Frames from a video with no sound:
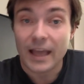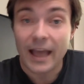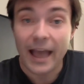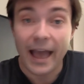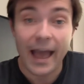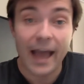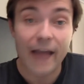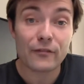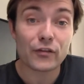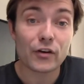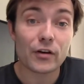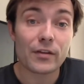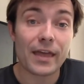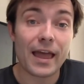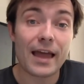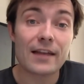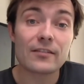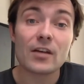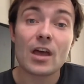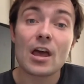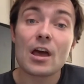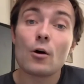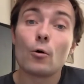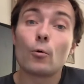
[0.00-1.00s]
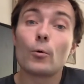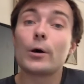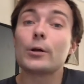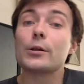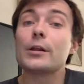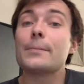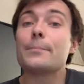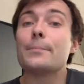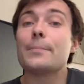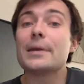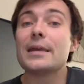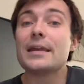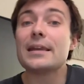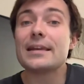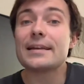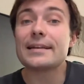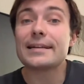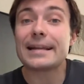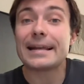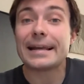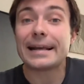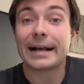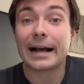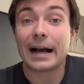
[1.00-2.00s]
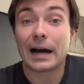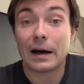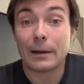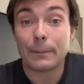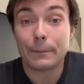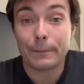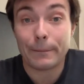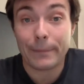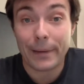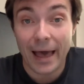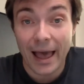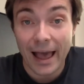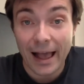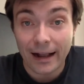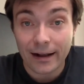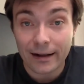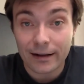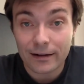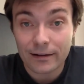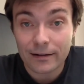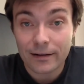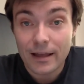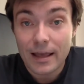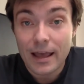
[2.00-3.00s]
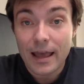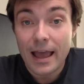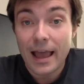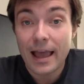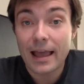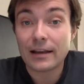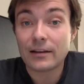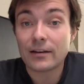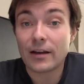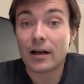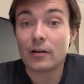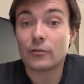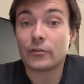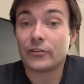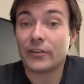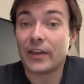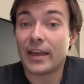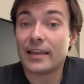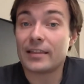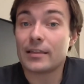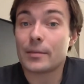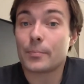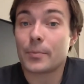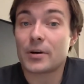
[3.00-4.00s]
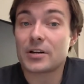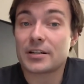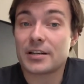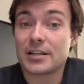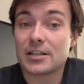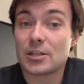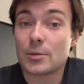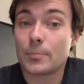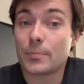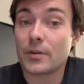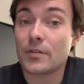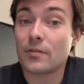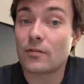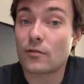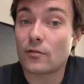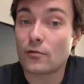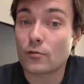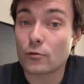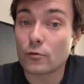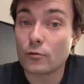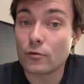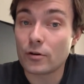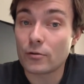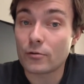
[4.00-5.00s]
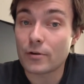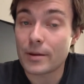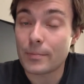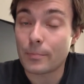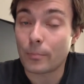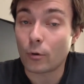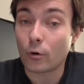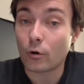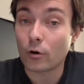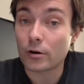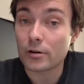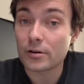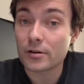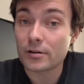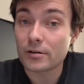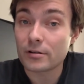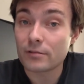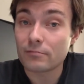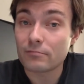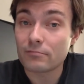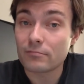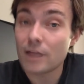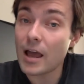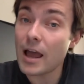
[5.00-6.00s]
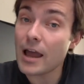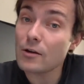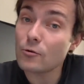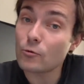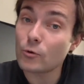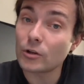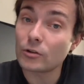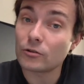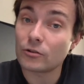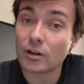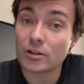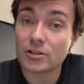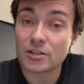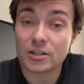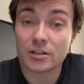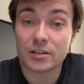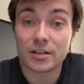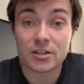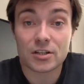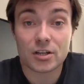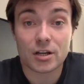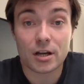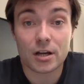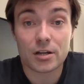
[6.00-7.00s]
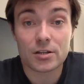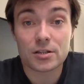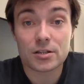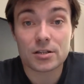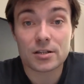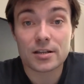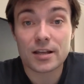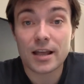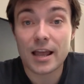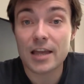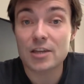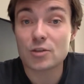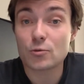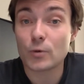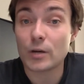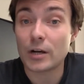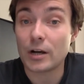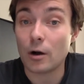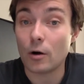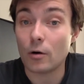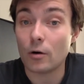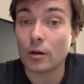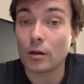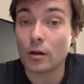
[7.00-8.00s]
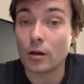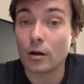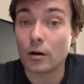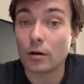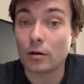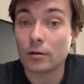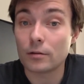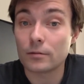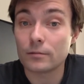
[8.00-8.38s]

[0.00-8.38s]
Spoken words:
After that, we'll immediately come back and I'll take the participant through the report and we'll discuss as we go along.